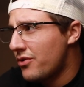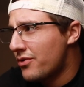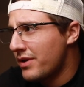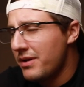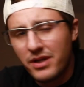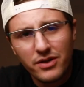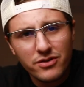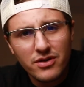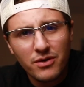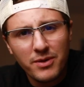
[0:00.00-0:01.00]
three
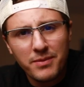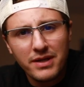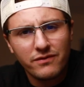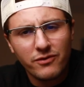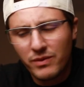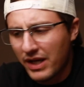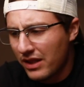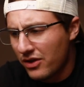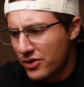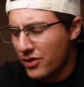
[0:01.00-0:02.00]
years ago maybe, for when I
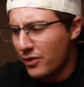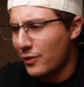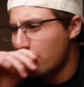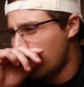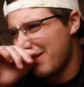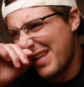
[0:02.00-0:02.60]
launched the course,